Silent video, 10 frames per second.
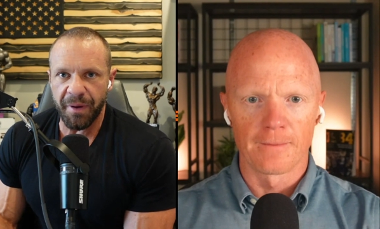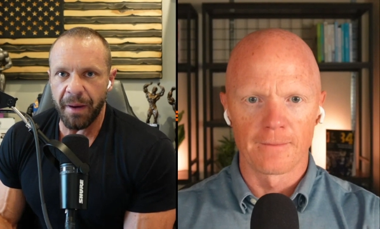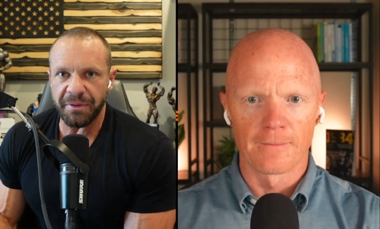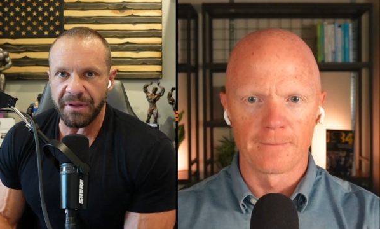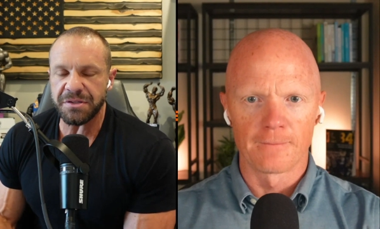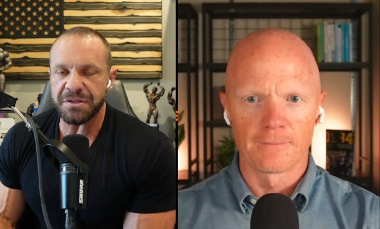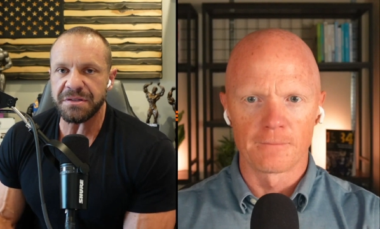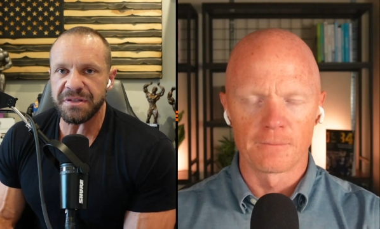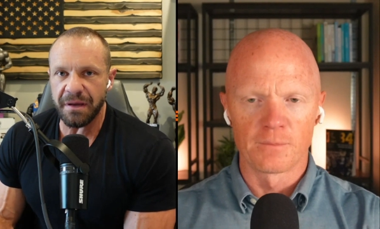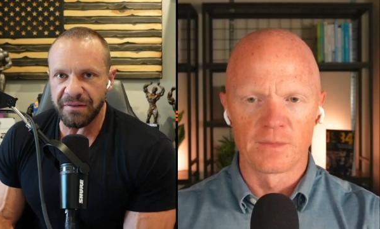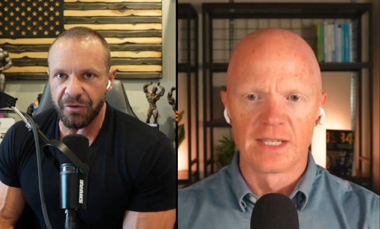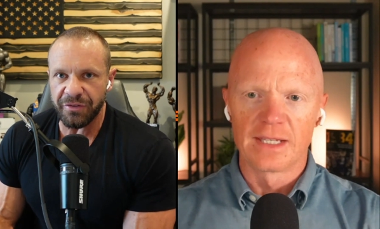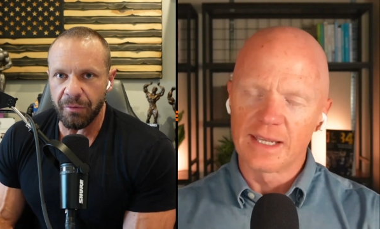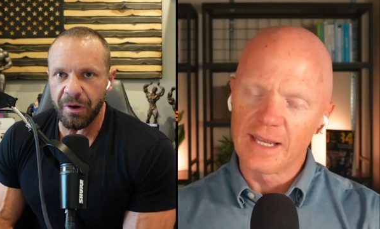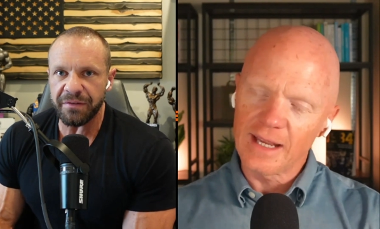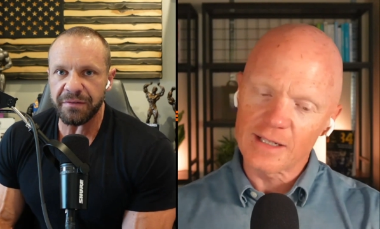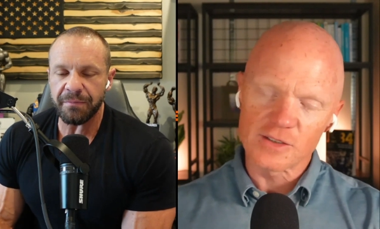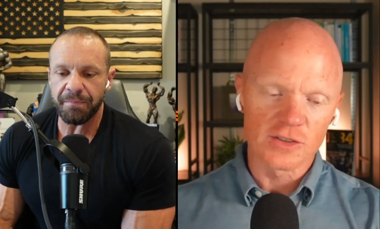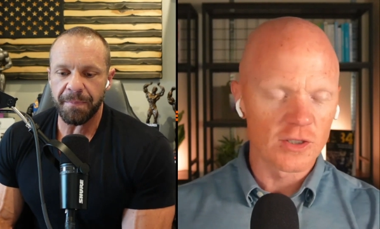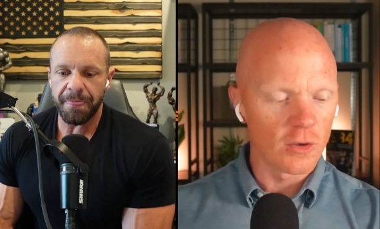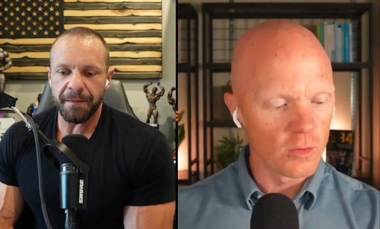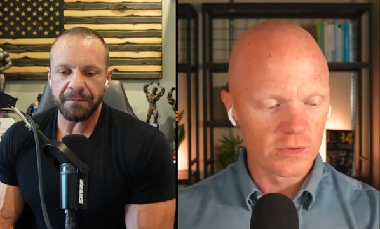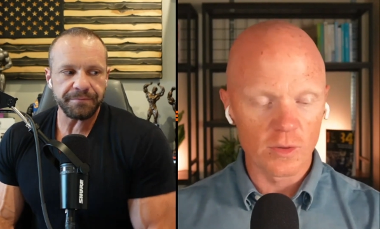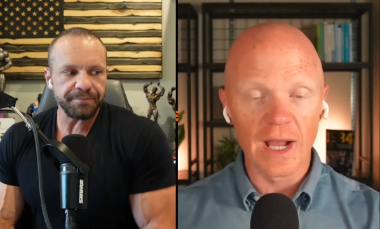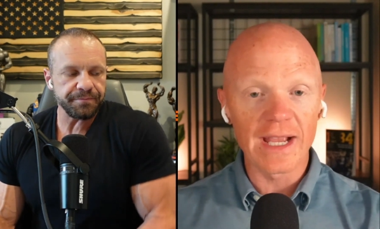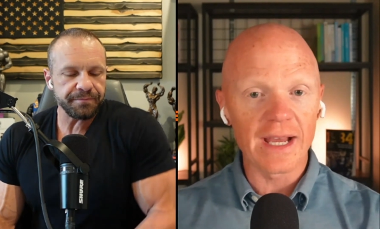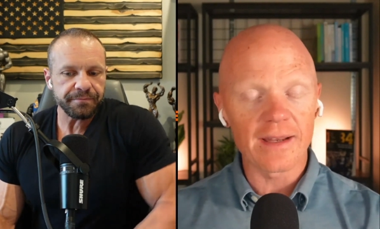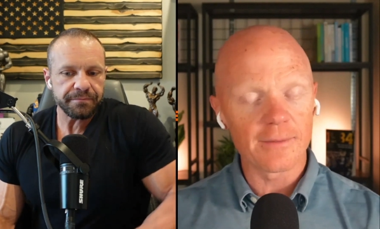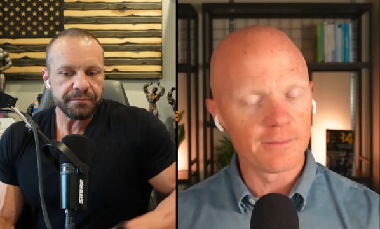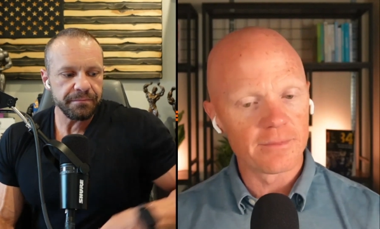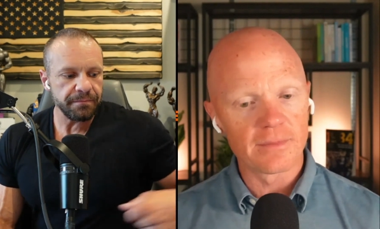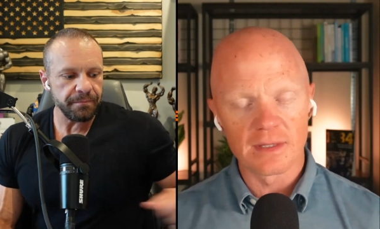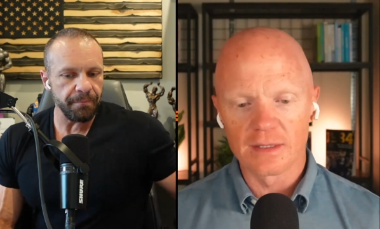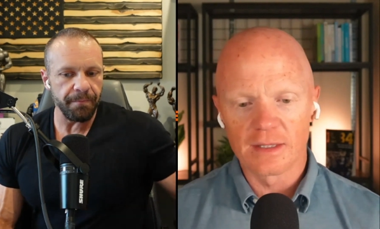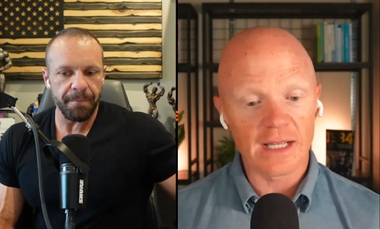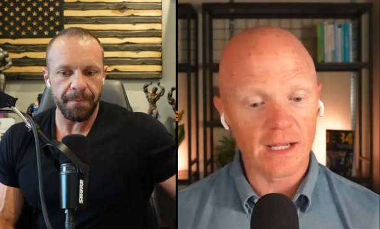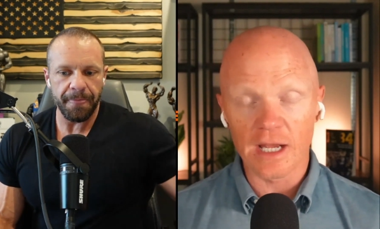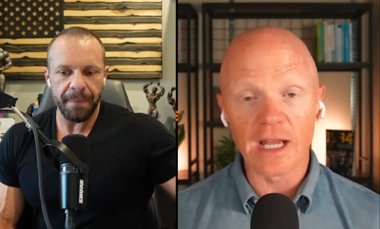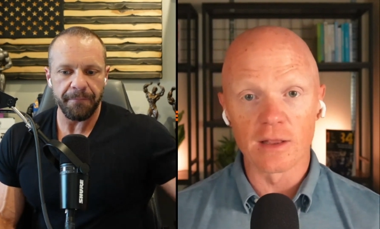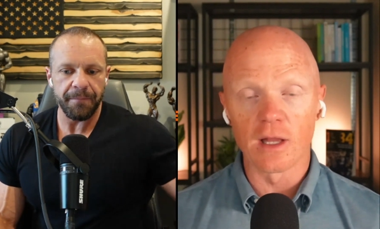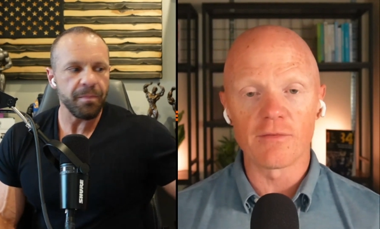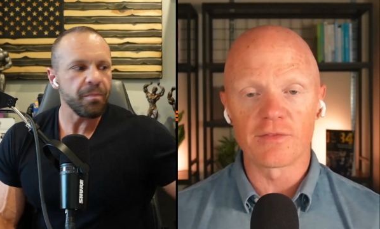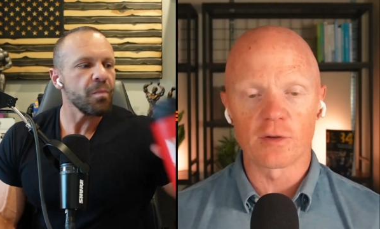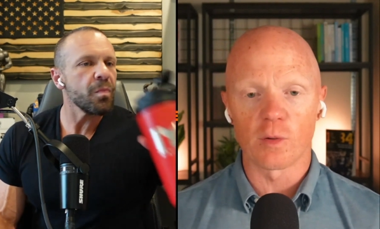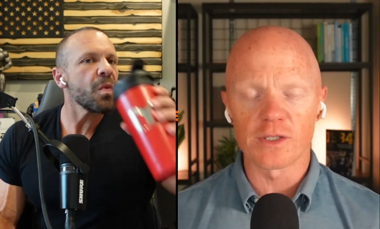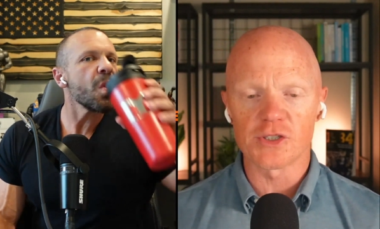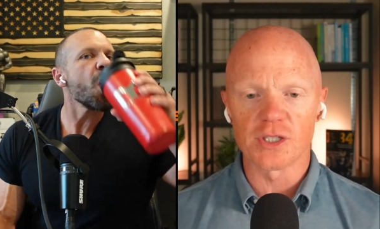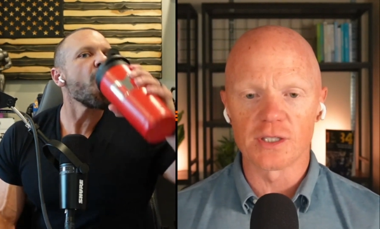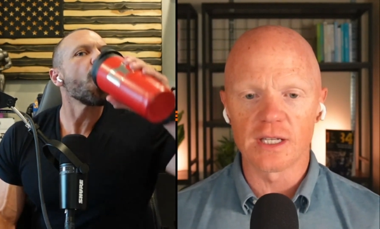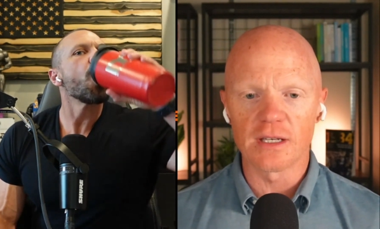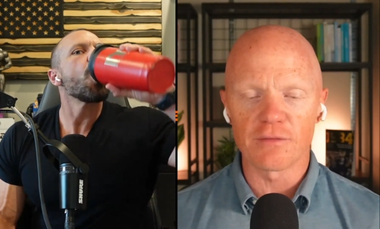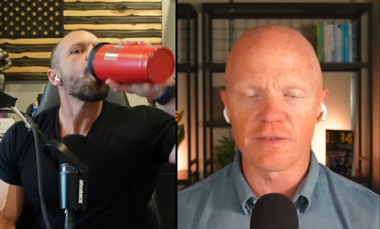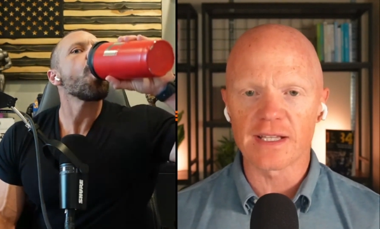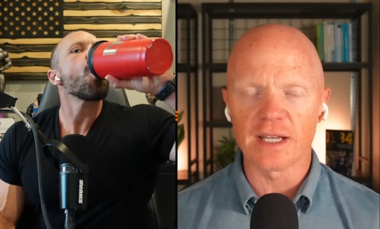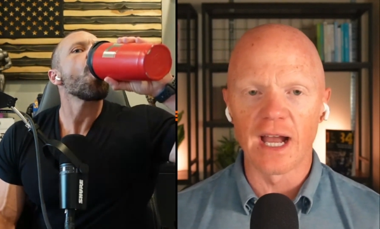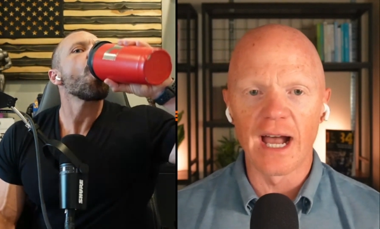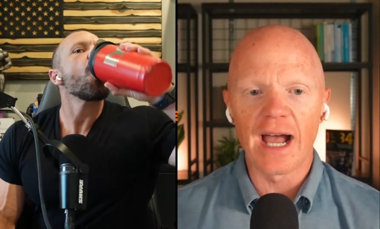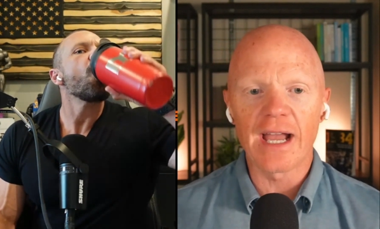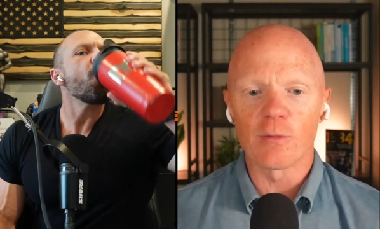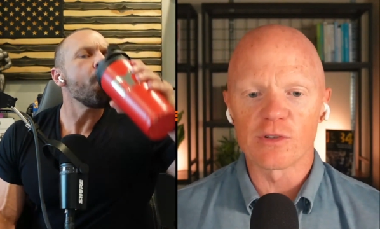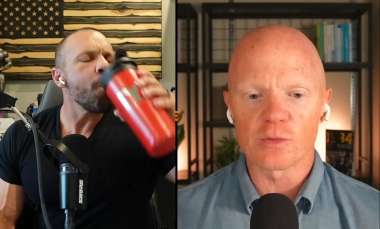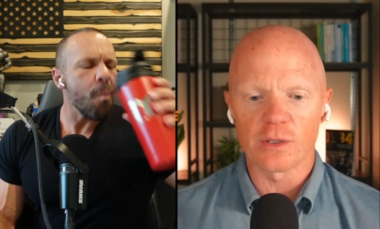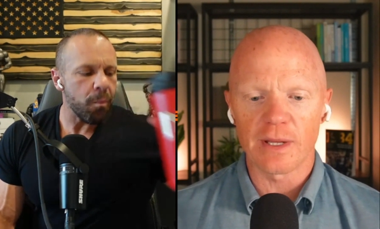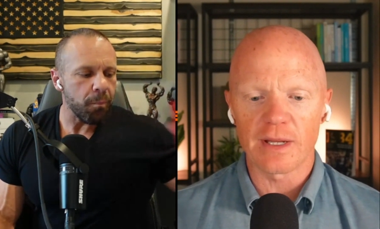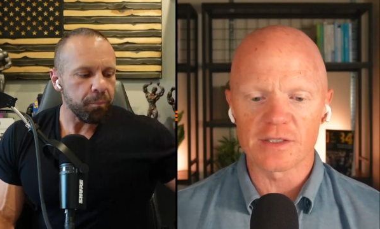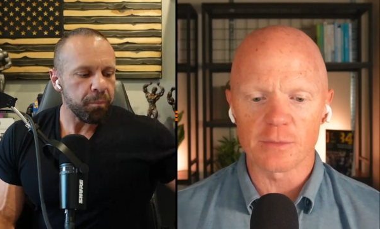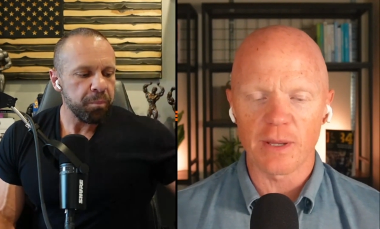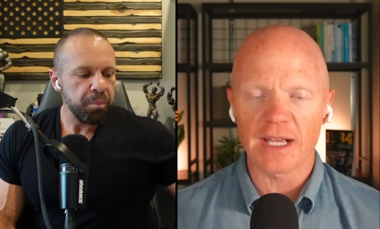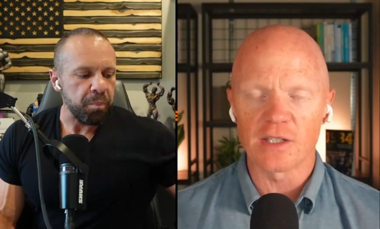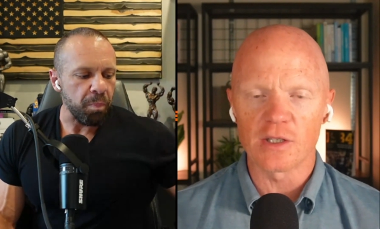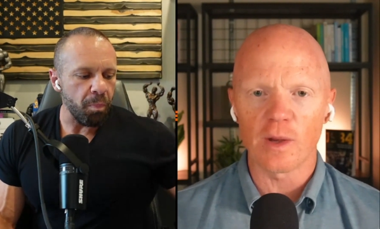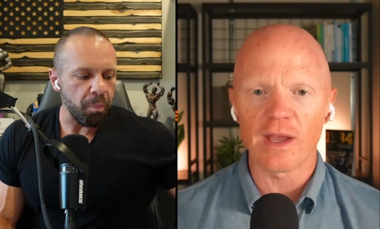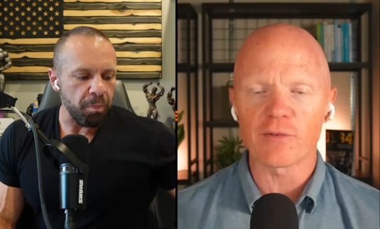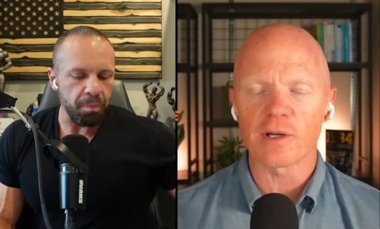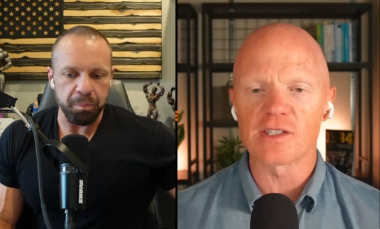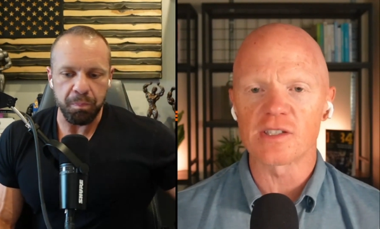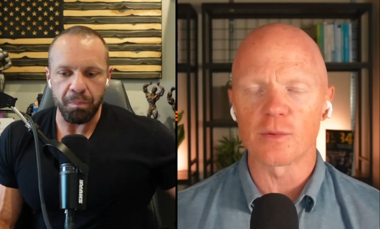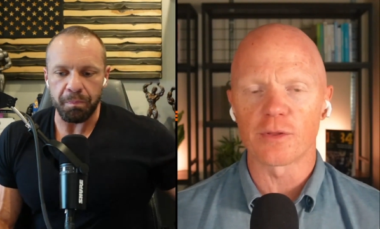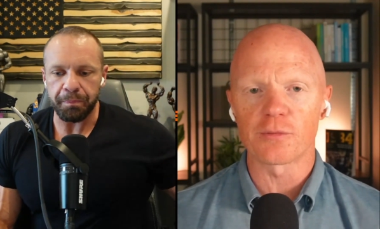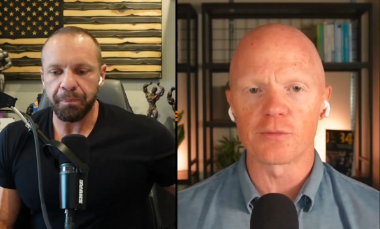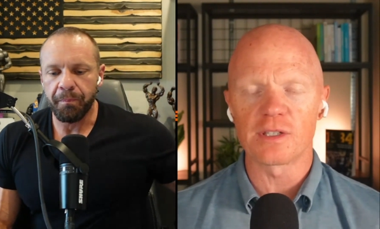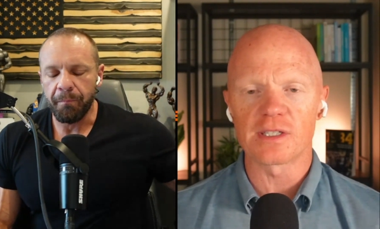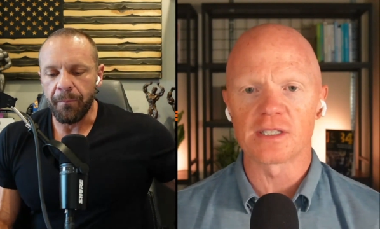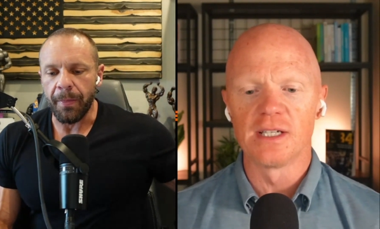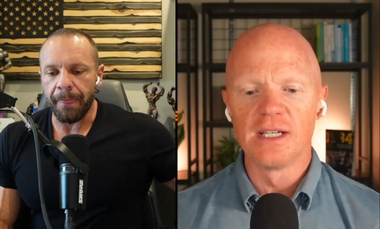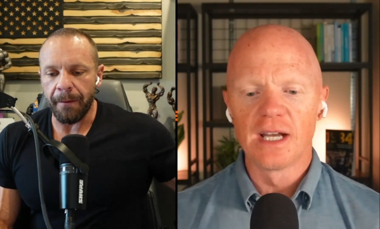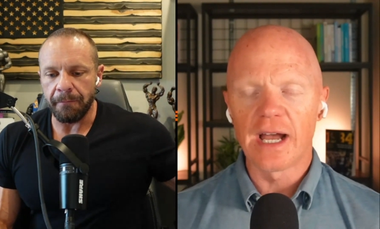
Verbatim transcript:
Speaker 1: different populations?
Speaker 2: Dosing? Yeah. So, so I gotta, that I, I love the question. And in fact, I almost want to bounce it back to you after I stumble through this.